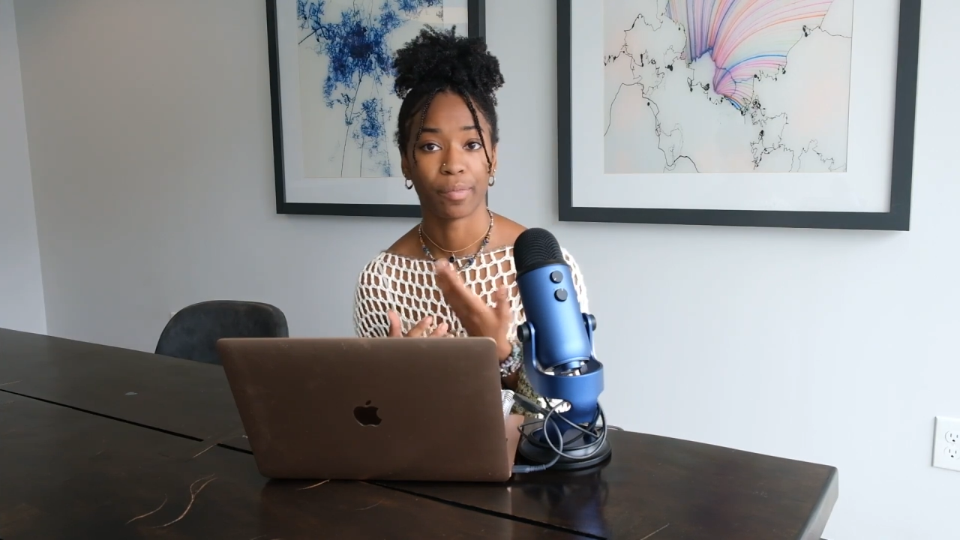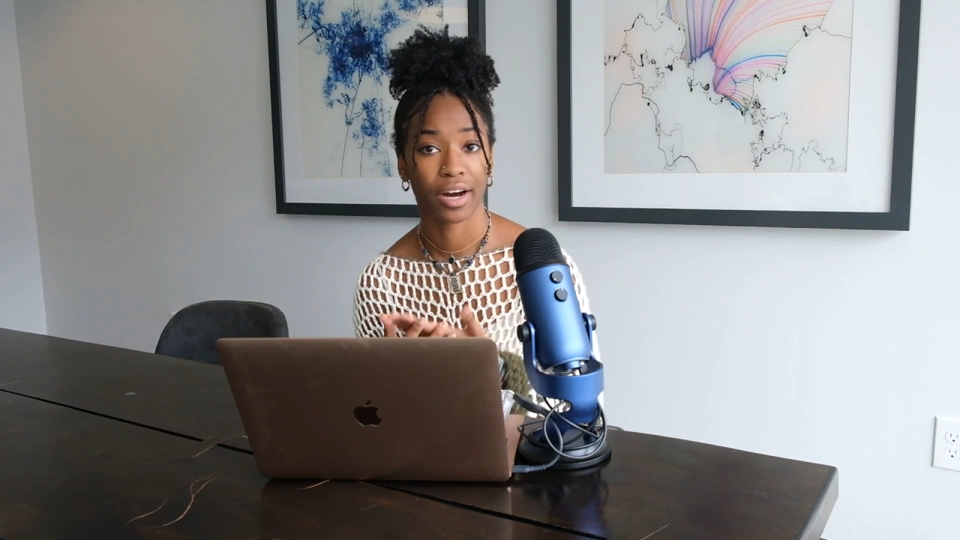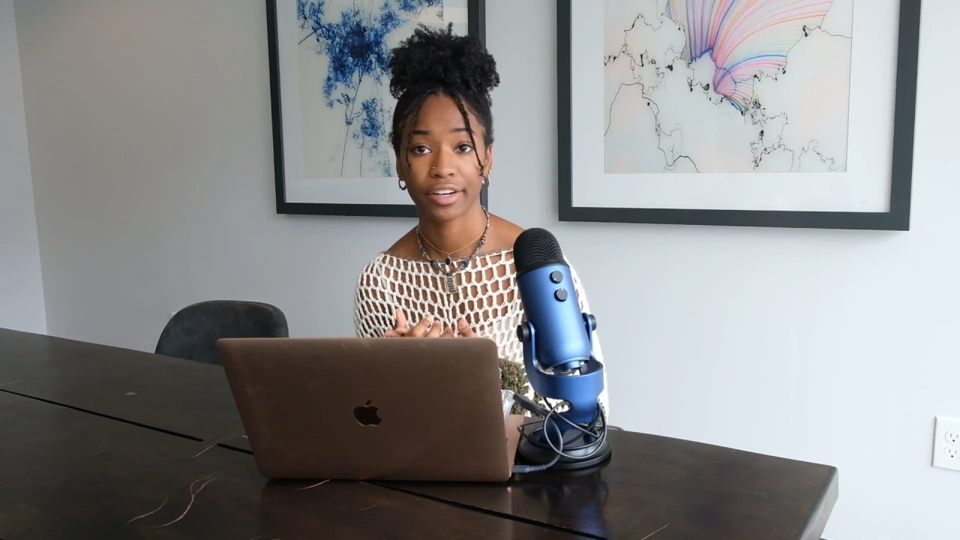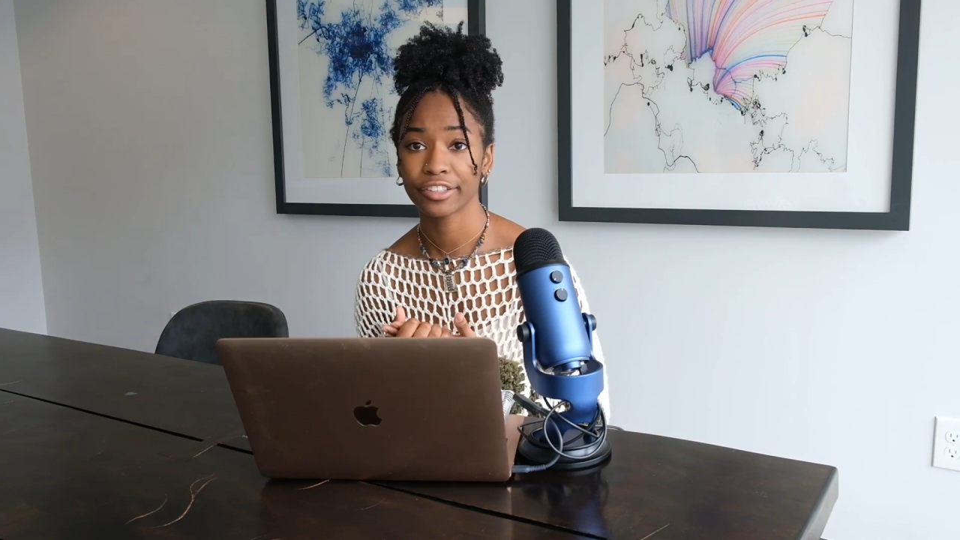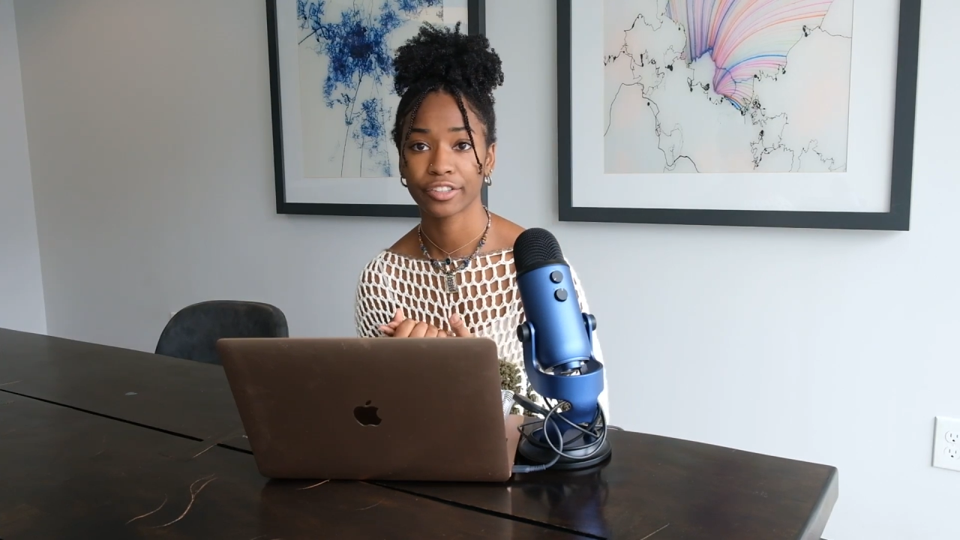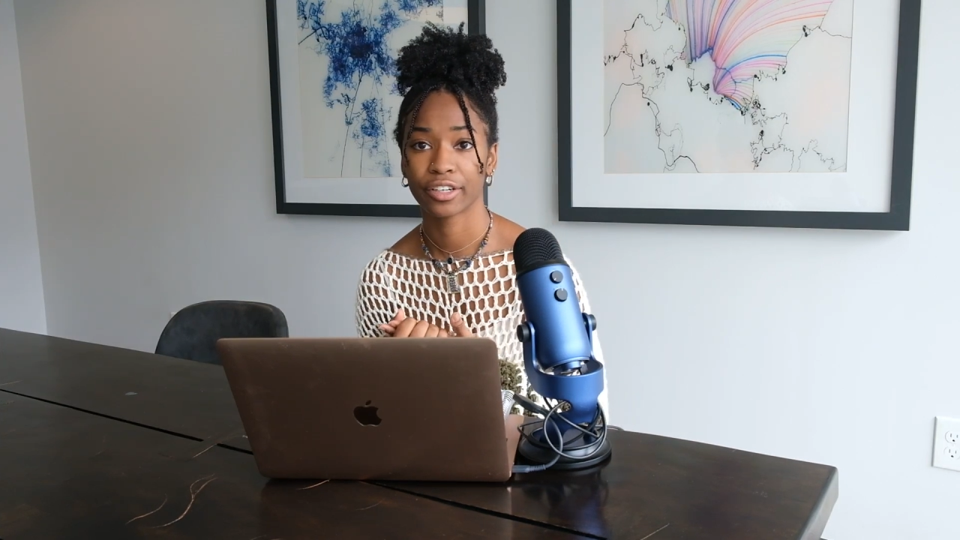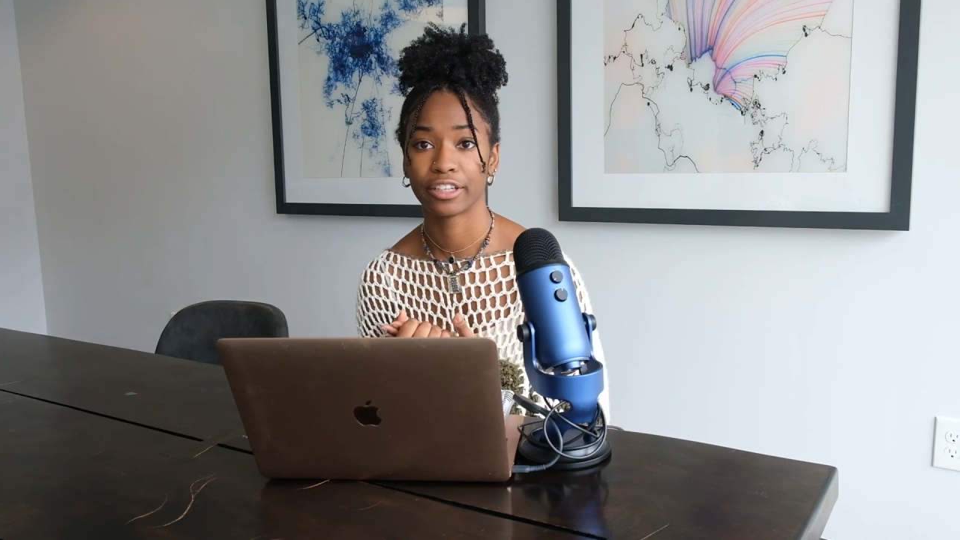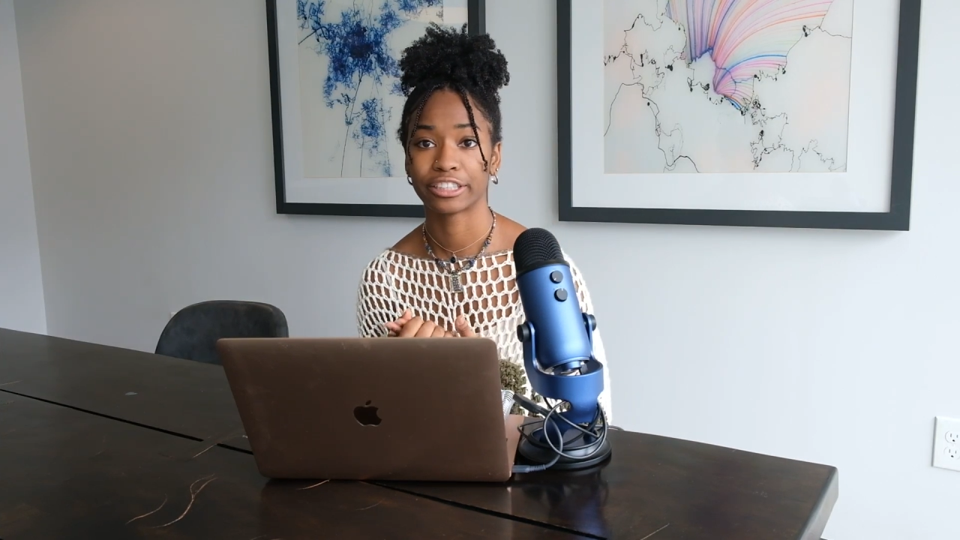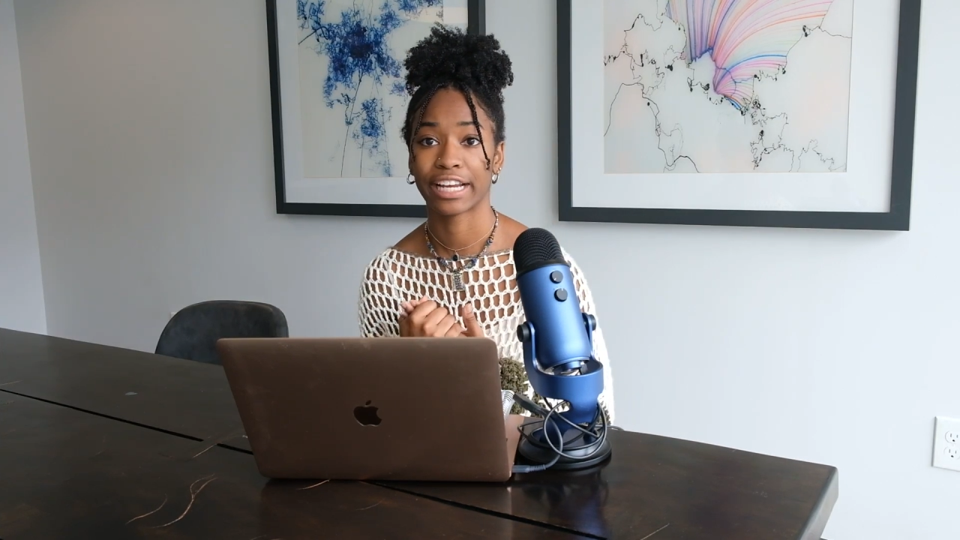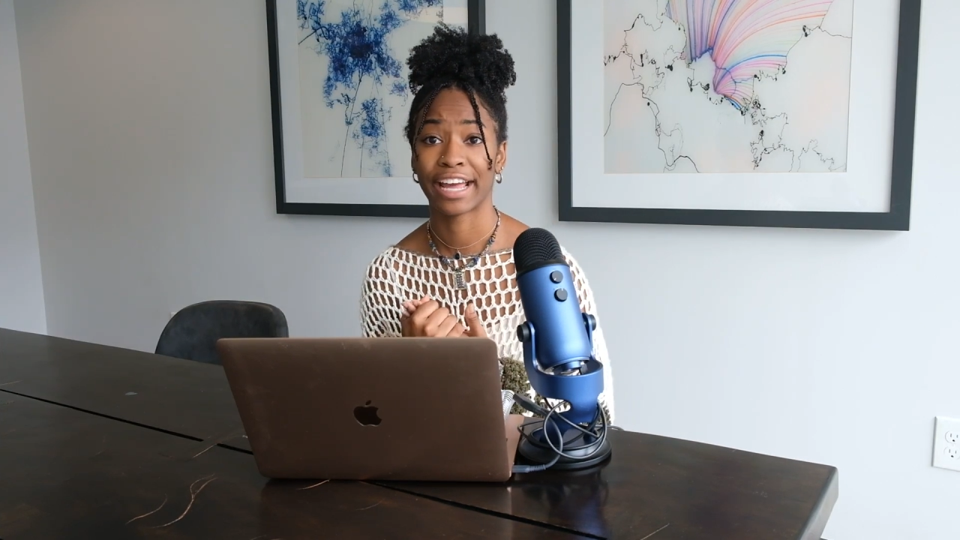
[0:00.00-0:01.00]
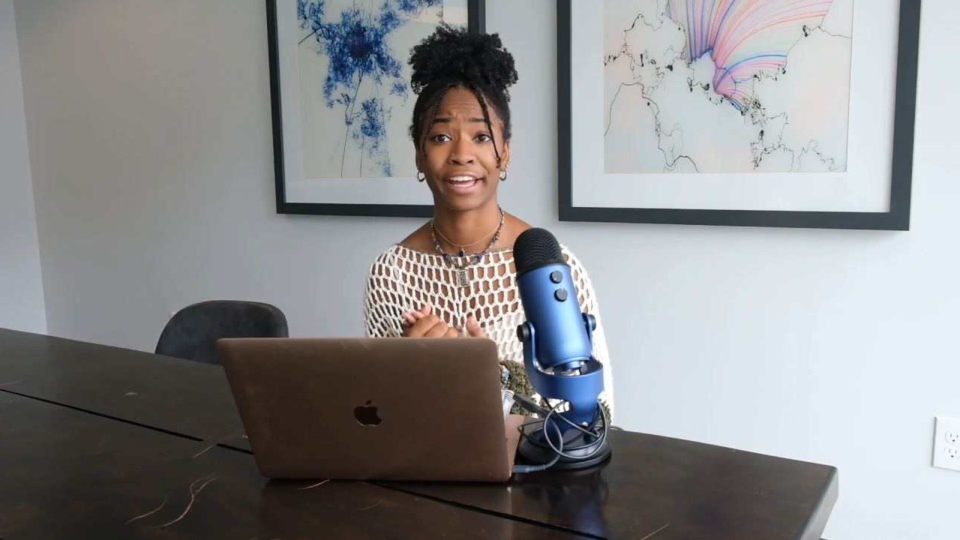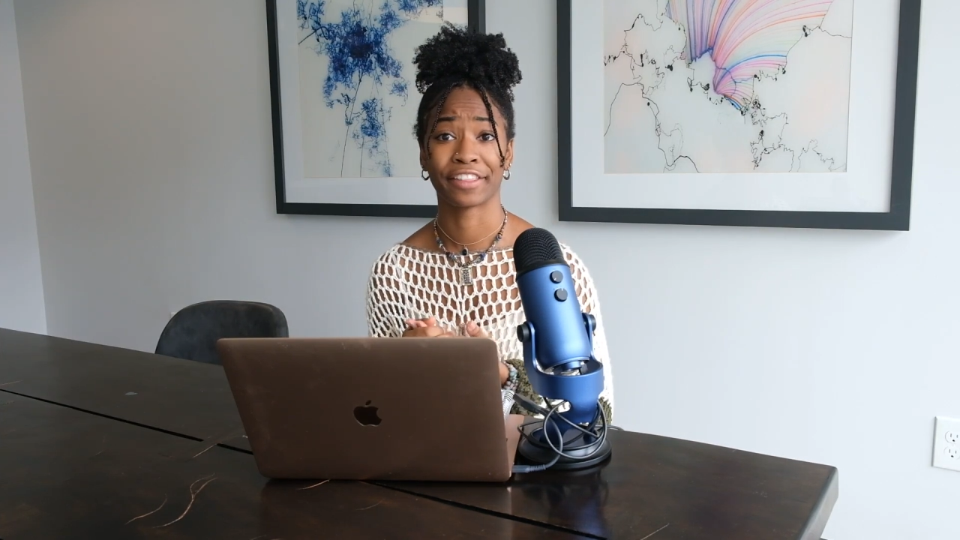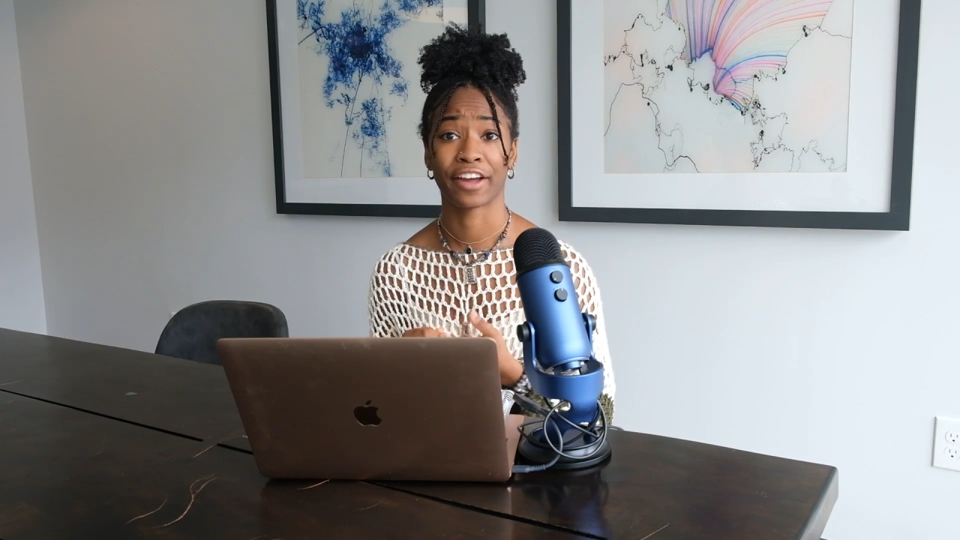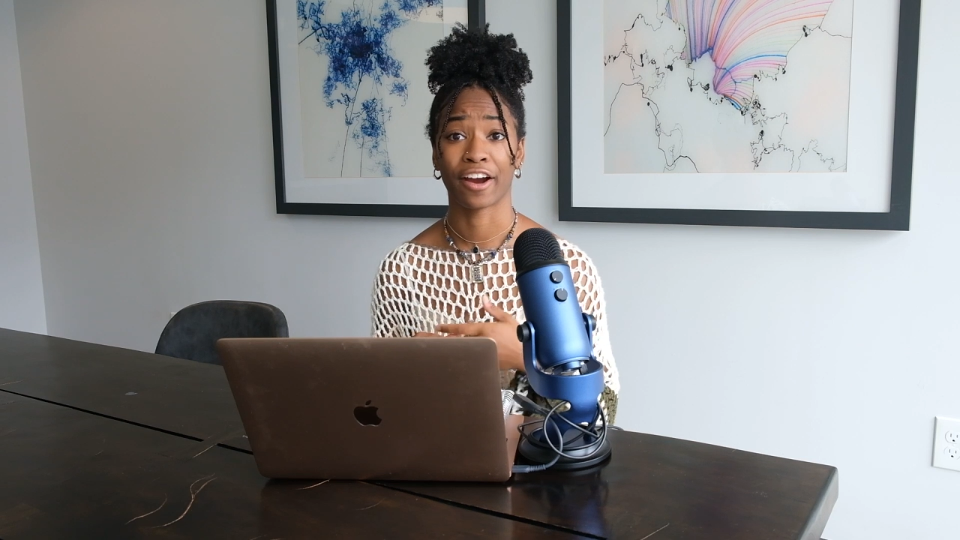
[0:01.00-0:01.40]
modern crochet,